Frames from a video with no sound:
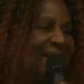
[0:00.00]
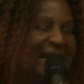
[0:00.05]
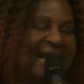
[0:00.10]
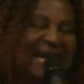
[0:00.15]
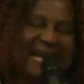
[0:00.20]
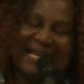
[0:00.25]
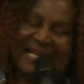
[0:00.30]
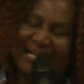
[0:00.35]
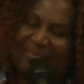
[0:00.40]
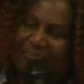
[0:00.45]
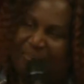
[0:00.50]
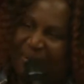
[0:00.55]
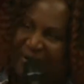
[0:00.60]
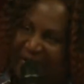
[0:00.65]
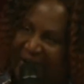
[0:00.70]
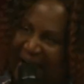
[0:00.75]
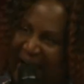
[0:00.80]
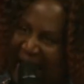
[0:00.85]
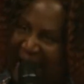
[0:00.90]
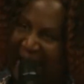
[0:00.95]
And he
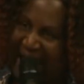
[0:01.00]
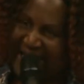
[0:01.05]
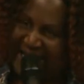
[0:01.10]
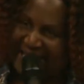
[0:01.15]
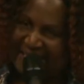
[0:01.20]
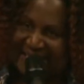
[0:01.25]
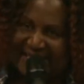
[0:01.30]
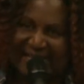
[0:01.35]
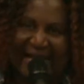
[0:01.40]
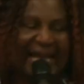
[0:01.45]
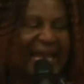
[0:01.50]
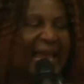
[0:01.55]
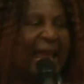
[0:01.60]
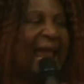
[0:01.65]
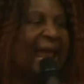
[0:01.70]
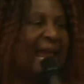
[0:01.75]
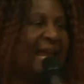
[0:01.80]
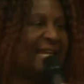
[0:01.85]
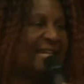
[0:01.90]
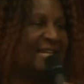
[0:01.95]
prays
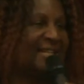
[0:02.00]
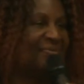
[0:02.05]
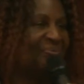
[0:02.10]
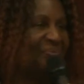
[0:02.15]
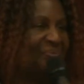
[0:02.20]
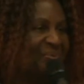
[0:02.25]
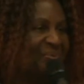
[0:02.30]
again